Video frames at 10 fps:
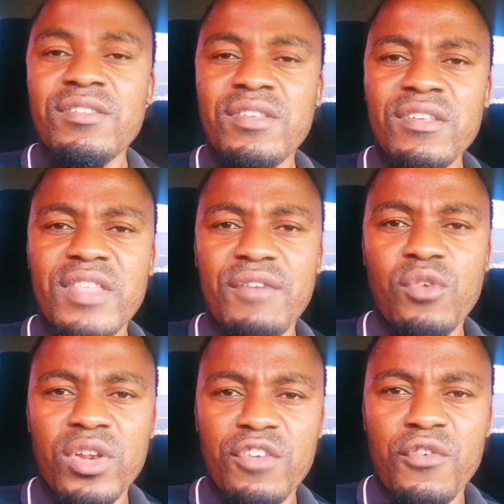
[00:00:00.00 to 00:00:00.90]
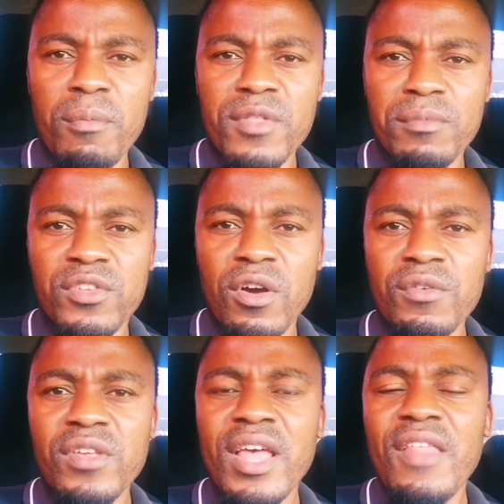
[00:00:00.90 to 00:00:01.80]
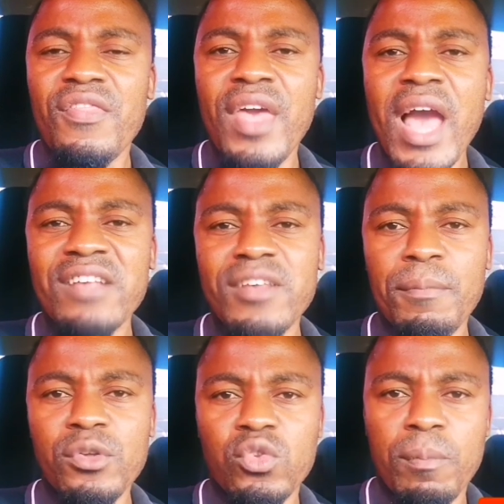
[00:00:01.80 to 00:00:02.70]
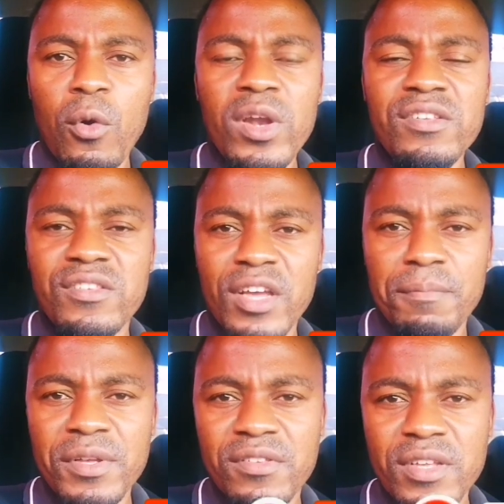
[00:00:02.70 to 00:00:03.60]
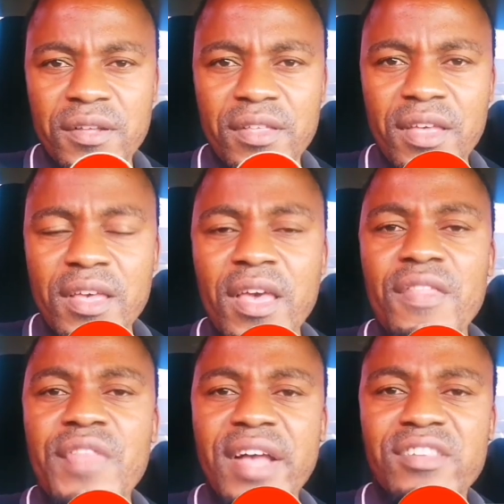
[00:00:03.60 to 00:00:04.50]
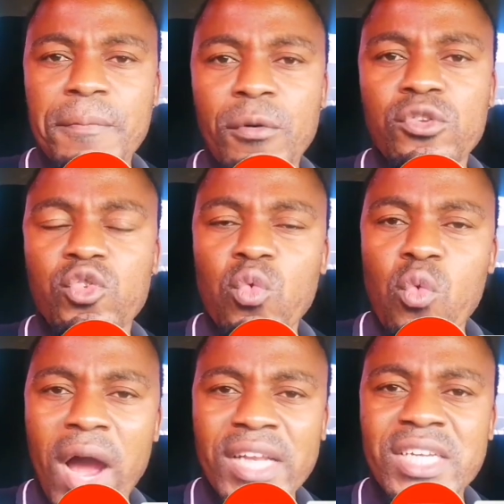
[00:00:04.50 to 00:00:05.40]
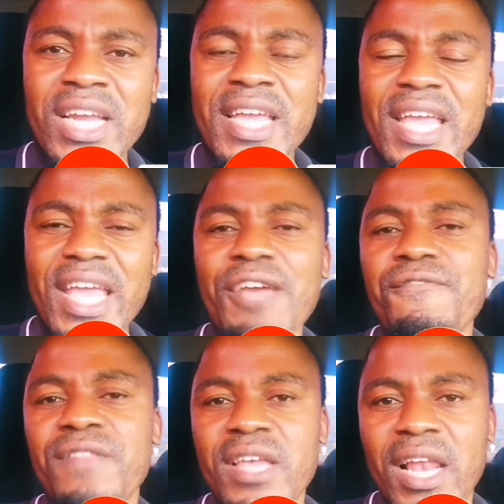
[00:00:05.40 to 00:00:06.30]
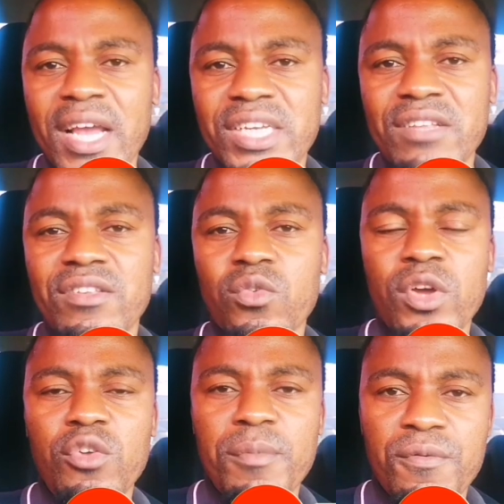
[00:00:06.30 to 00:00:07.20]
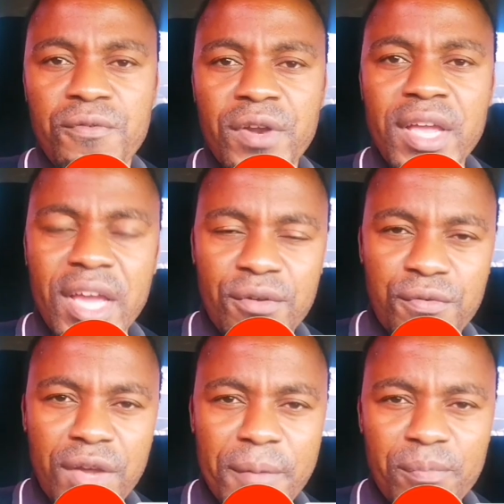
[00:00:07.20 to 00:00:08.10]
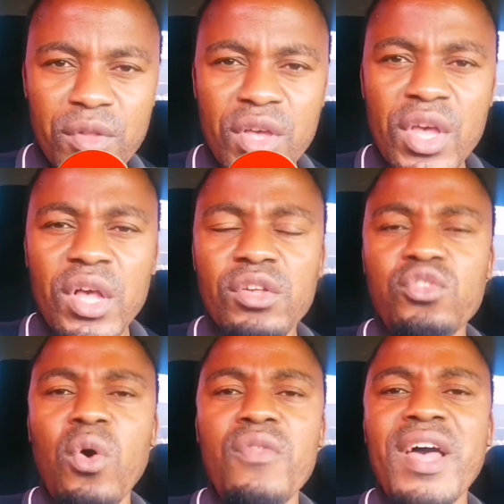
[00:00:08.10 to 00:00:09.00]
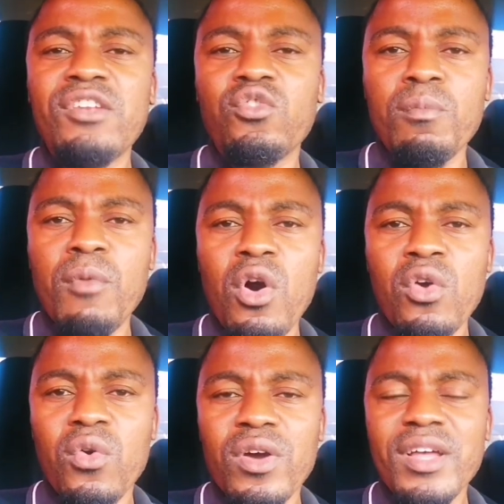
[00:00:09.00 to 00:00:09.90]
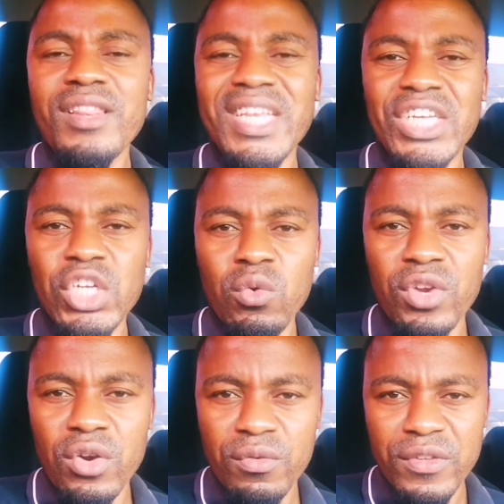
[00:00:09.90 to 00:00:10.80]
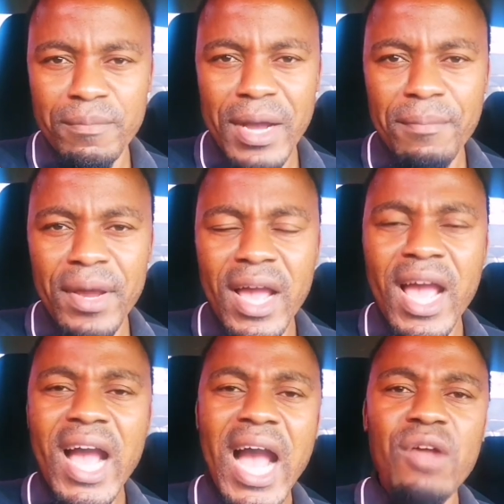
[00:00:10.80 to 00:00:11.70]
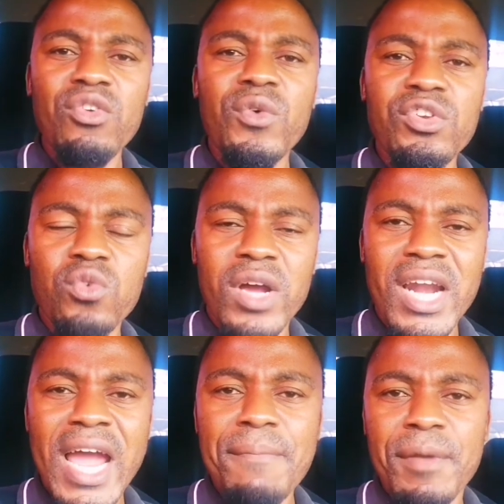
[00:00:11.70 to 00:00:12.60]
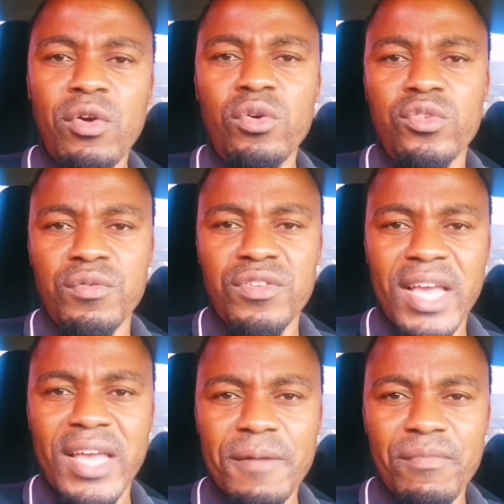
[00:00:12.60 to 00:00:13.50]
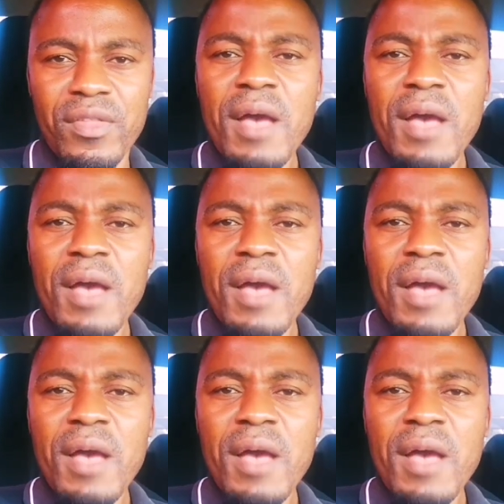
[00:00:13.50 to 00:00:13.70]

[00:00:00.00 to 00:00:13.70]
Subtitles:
Since they have not reformed themselves, they are supposed to police ZBC. They are supposed to watch if the elections is going to be free and fair, so that tomorrow the children of Zimbabwe are not going to cry because of ZEC.